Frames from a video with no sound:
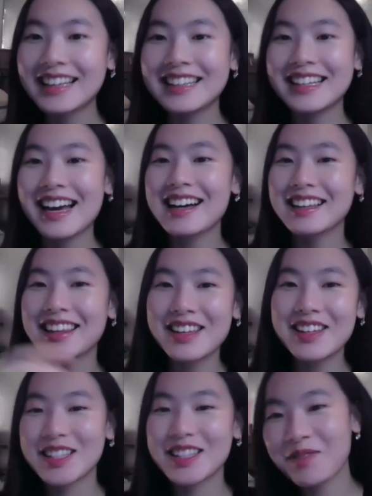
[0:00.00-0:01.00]
And yeah,
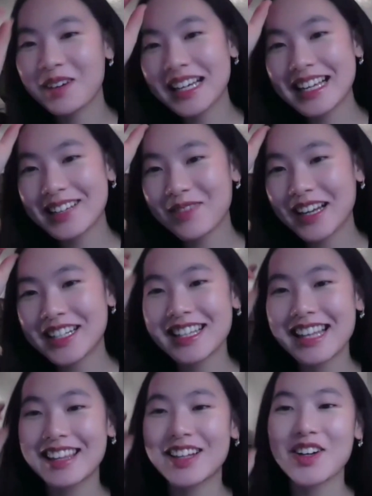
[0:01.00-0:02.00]
thank you. Somebody
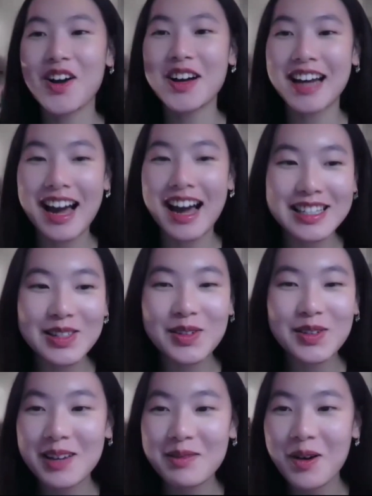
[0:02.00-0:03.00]
mentioned that they're not in high
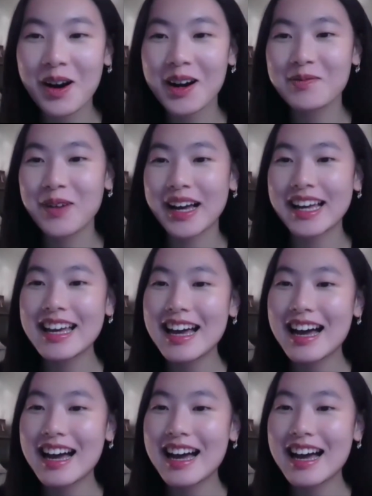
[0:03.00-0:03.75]
school anymore, but